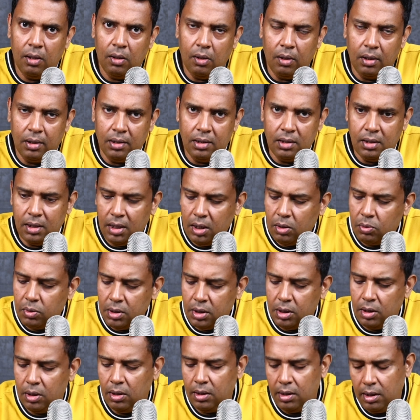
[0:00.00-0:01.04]
or is
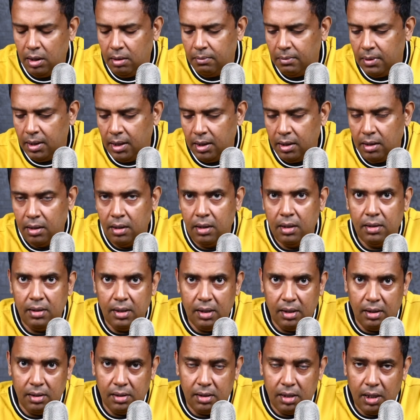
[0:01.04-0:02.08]
equal to your EMI,
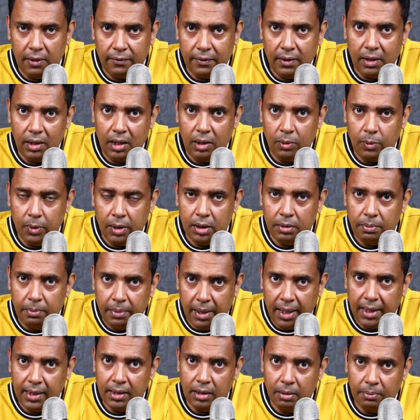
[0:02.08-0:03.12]
then it's definitely worth
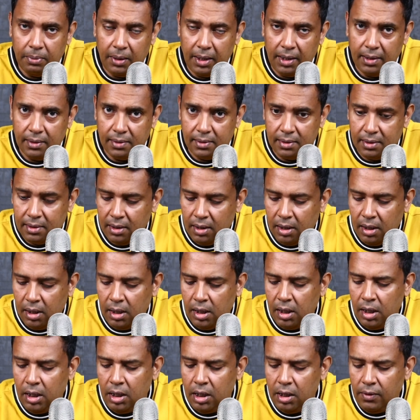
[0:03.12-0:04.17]
buying the place.
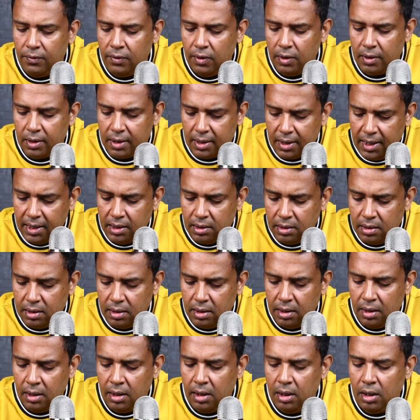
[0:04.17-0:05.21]
If your
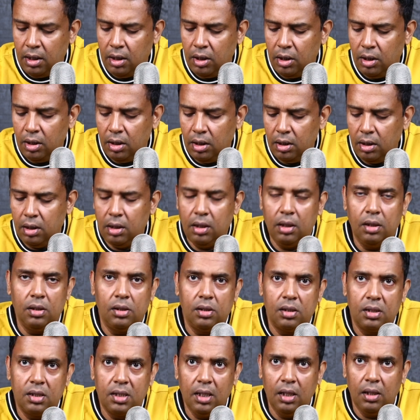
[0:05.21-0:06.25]
rent
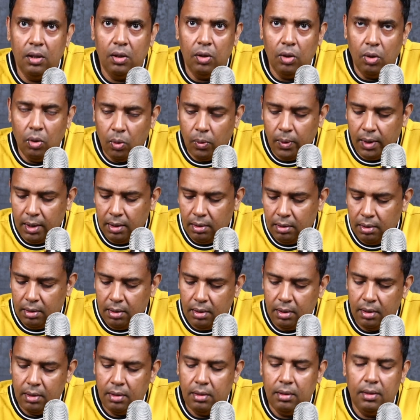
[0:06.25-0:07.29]
is still lower
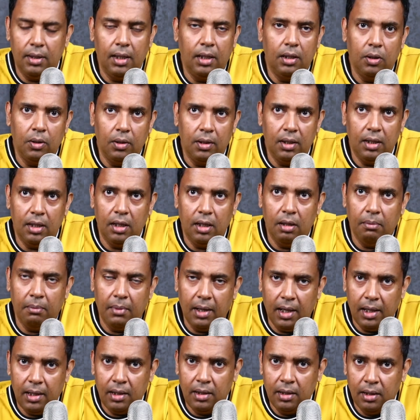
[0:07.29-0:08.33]
than your
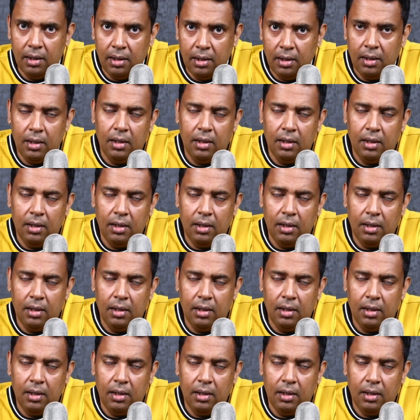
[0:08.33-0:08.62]
EMI,